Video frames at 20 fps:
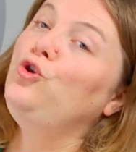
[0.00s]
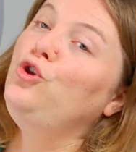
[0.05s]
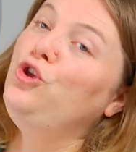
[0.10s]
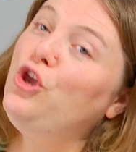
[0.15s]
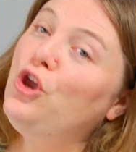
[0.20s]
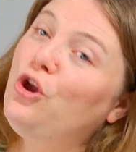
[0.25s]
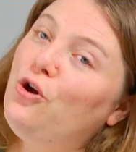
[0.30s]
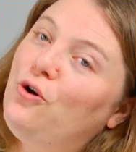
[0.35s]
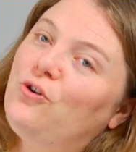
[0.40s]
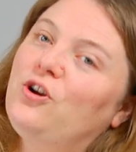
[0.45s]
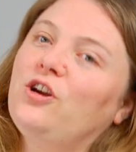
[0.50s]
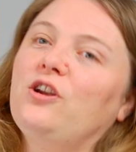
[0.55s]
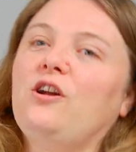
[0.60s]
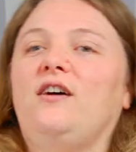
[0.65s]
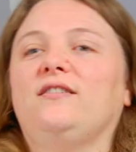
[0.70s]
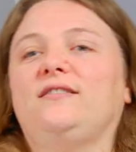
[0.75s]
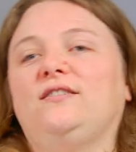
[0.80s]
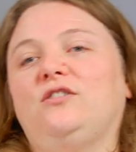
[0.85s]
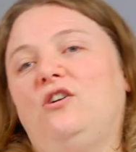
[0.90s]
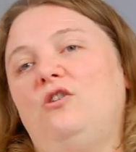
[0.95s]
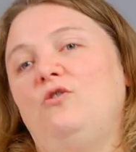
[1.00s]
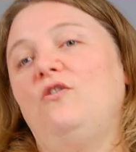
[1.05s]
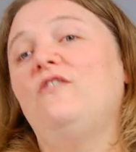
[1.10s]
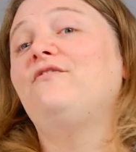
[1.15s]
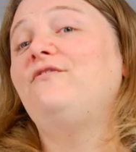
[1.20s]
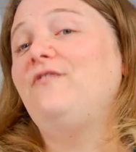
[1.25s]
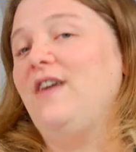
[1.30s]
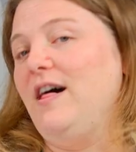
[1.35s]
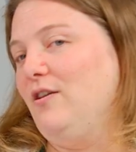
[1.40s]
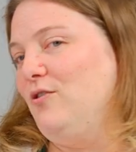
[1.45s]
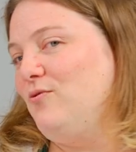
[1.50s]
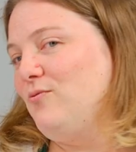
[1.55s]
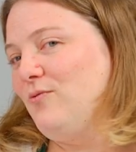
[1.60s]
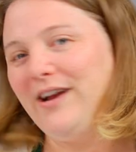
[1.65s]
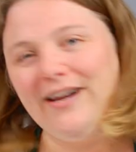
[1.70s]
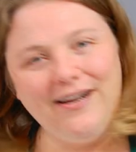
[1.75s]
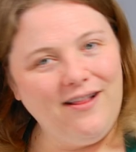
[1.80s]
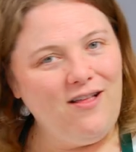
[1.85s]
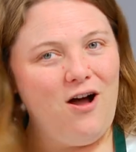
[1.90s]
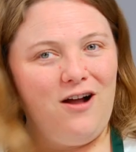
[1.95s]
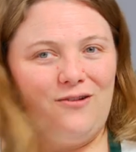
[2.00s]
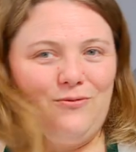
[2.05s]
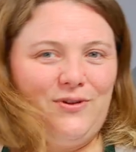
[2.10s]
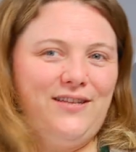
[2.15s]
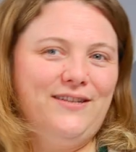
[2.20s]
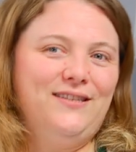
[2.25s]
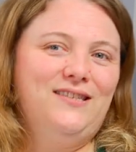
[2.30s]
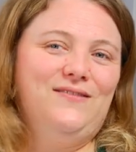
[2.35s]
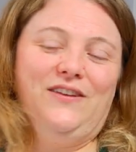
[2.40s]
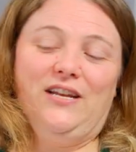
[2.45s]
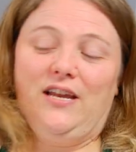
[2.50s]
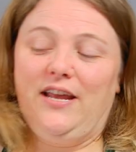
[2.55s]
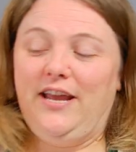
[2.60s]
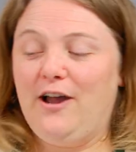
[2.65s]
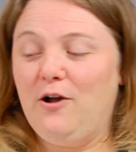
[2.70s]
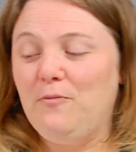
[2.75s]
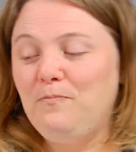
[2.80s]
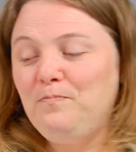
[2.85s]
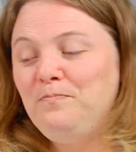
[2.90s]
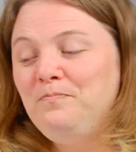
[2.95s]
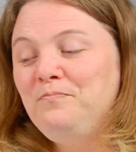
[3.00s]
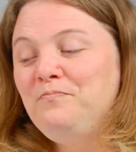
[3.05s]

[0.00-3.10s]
You could also follow right along with this video.